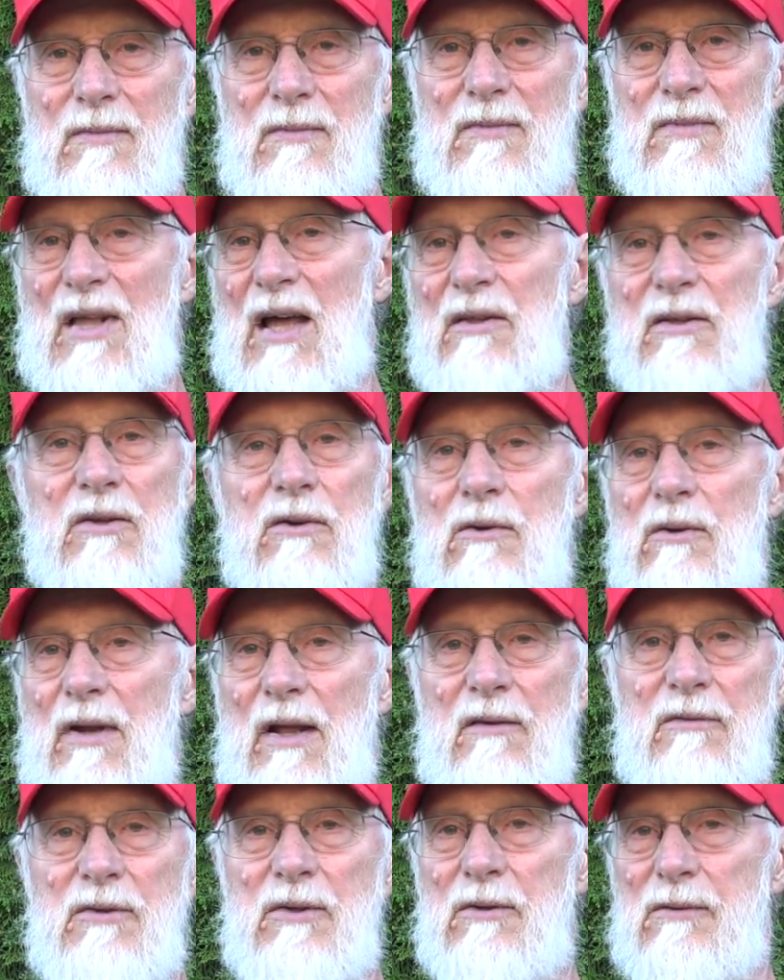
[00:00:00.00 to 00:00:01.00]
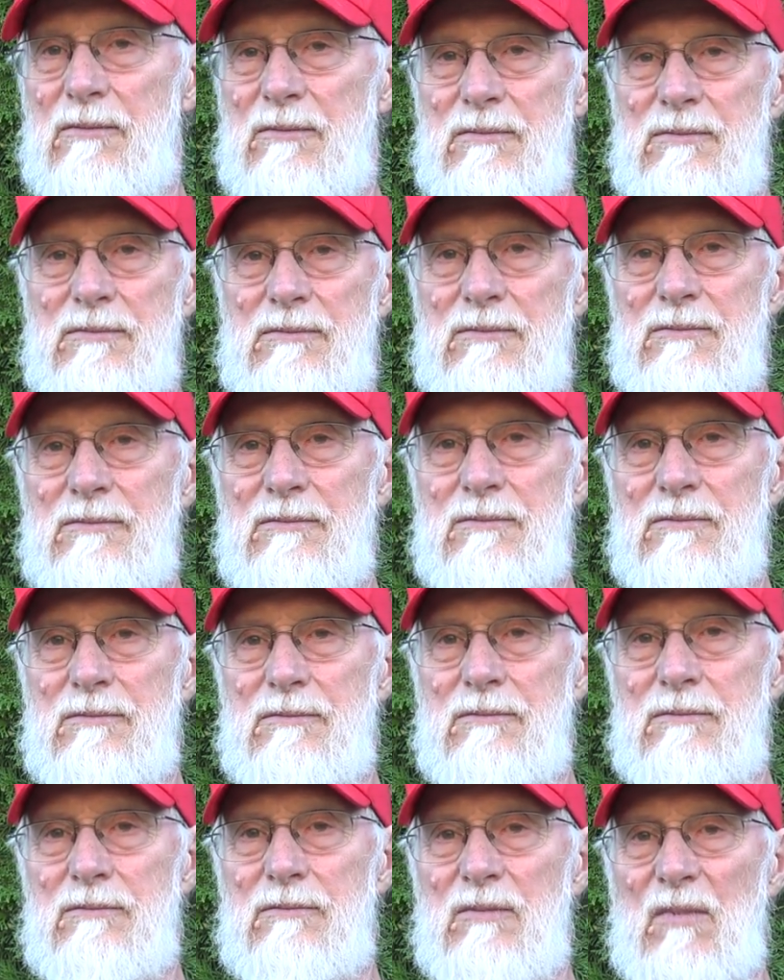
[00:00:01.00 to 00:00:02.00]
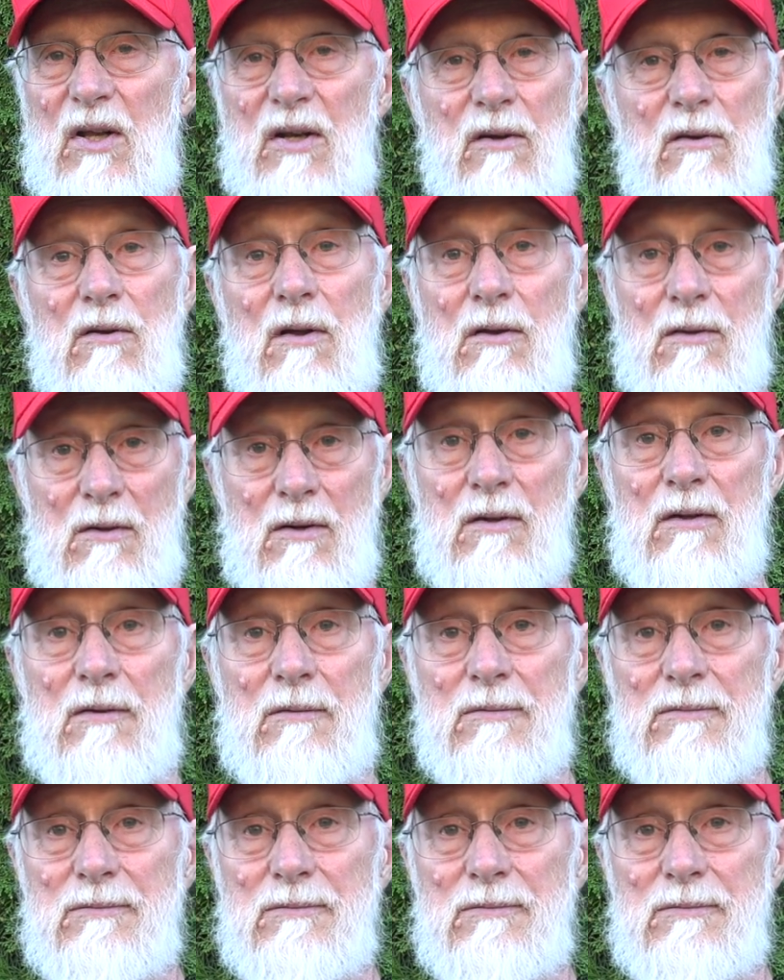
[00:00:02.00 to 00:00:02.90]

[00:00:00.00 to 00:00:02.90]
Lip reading: Now they don't have to. And they're not gonna.